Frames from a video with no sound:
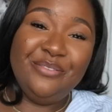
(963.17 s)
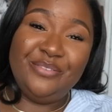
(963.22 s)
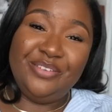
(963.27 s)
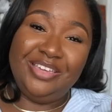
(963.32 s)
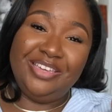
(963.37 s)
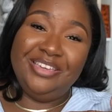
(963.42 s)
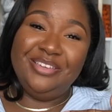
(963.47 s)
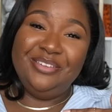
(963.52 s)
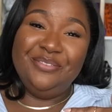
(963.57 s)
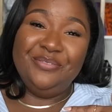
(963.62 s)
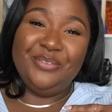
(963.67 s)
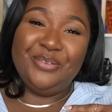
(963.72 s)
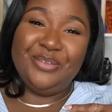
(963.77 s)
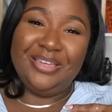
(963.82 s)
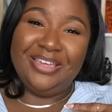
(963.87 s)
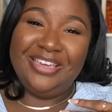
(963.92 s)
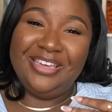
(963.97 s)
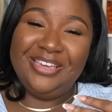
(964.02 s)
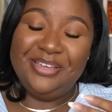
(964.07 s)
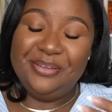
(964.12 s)
fave,
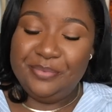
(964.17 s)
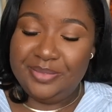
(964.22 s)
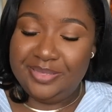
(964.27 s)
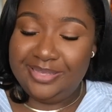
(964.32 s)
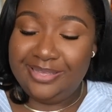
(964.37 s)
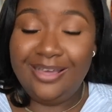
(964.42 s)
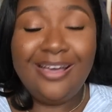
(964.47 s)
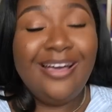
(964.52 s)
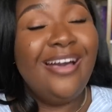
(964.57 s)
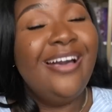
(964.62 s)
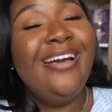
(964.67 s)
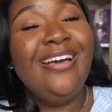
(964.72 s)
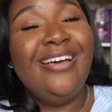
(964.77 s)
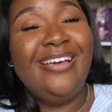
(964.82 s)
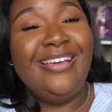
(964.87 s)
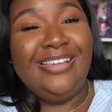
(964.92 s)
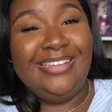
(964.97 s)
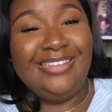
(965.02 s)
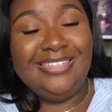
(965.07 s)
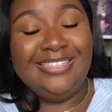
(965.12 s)
okay?
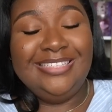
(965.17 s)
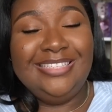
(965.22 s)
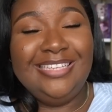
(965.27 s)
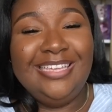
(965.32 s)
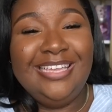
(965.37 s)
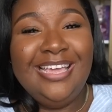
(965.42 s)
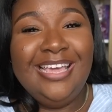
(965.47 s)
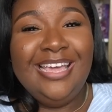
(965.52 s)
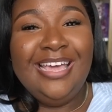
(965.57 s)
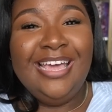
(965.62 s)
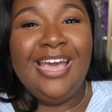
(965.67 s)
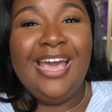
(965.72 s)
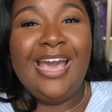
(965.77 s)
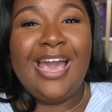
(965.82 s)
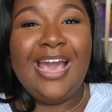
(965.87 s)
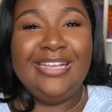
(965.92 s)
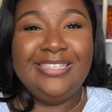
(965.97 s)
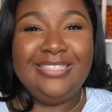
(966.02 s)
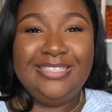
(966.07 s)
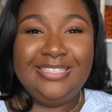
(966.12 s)
Because
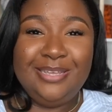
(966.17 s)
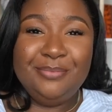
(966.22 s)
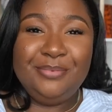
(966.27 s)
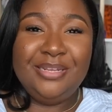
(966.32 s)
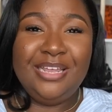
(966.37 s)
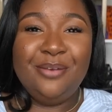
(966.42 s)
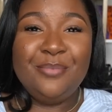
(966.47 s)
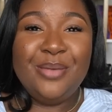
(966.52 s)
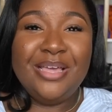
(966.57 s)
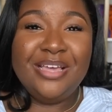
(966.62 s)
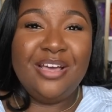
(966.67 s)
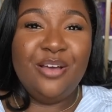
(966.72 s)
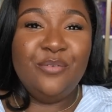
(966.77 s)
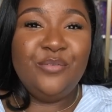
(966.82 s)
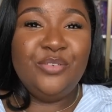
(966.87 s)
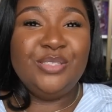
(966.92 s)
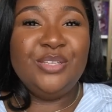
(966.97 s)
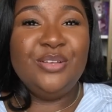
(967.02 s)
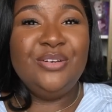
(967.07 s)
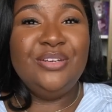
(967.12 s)
I stepped out of my
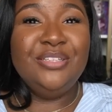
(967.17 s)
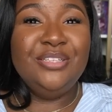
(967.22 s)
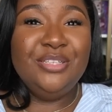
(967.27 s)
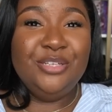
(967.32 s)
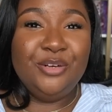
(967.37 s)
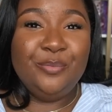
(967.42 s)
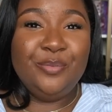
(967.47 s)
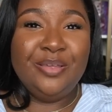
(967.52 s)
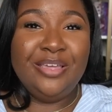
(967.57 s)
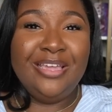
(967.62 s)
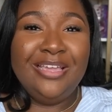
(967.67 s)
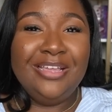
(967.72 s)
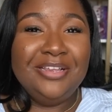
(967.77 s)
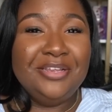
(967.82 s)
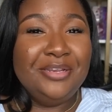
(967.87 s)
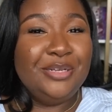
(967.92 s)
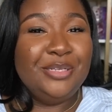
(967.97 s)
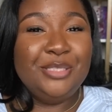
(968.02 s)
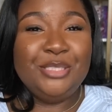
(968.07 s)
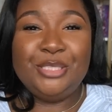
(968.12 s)
comfort zone a little bit.
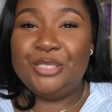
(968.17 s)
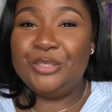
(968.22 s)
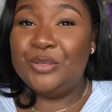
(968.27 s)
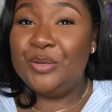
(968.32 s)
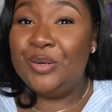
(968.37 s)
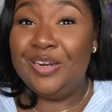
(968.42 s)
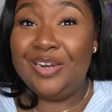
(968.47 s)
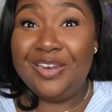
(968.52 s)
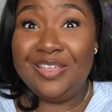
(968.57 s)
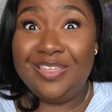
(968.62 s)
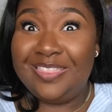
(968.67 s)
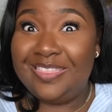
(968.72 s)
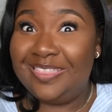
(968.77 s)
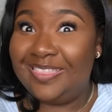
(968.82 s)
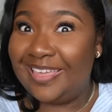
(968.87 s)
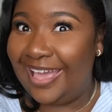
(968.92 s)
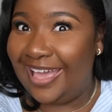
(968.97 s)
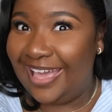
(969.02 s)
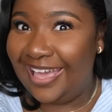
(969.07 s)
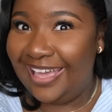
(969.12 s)
You know, showing a little
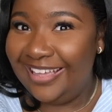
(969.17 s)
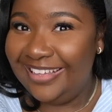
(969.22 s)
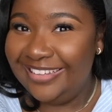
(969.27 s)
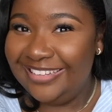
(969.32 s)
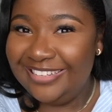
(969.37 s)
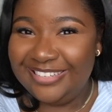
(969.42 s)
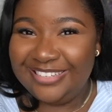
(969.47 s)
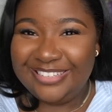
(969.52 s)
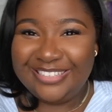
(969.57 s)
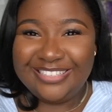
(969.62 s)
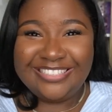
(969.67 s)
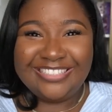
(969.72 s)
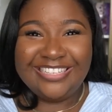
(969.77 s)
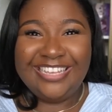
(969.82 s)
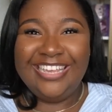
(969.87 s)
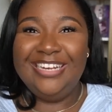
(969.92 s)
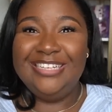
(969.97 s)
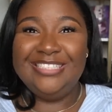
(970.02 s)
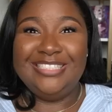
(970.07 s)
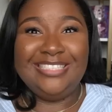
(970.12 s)
thigh. You know what I'm
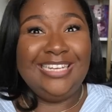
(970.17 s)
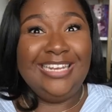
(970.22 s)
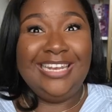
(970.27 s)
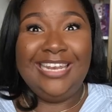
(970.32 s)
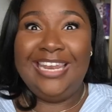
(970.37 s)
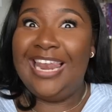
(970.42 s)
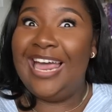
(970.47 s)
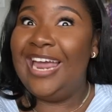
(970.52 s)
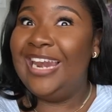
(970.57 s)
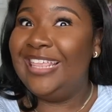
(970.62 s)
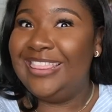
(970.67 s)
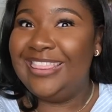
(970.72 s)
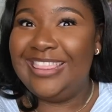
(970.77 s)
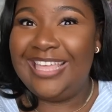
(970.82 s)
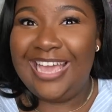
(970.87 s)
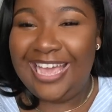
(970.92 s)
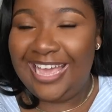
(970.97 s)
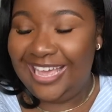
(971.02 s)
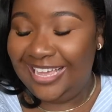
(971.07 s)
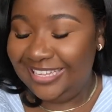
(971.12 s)
saying? It's a lot of
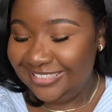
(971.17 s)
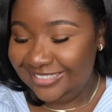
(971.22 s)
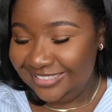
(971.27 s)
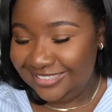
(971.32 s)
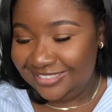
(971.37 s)
thigh.